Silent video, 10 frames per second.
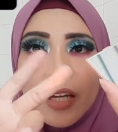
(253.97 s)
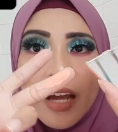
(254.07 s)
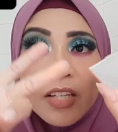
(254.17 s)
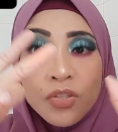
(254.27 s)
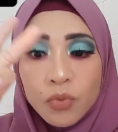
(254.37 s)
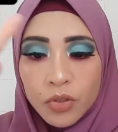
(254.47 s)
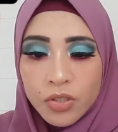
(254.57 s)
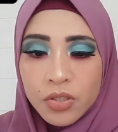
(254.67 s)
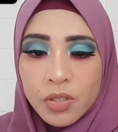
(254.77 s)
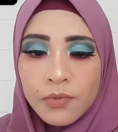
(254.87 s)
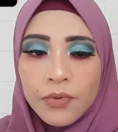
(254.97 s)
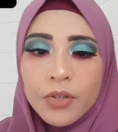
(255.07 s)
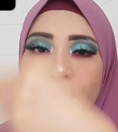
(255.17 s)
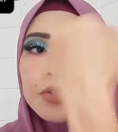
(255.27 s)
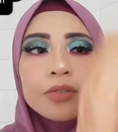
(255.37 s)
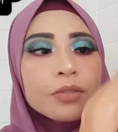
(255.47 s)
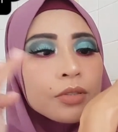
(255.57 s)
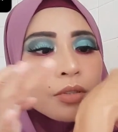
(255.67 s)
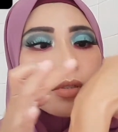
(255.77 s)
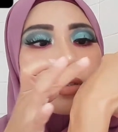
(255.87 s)
I swatch for you.
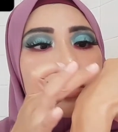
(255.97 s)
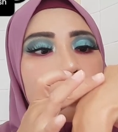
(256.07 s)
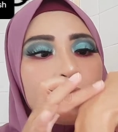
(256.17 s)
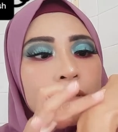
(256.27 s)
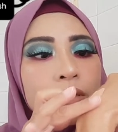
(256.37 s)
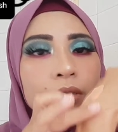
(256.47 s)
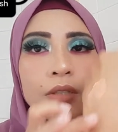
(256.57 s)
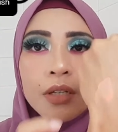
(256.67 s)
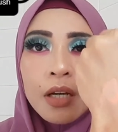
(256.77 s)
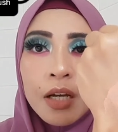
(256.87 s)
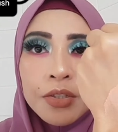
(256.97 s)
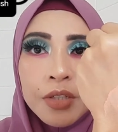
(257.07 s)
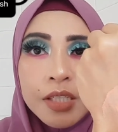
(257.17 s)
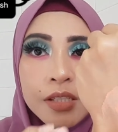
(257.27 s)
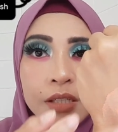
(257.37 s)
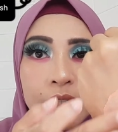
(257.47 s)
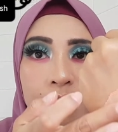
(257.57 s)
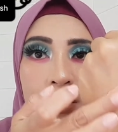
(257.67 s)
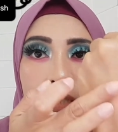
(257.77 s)
You can see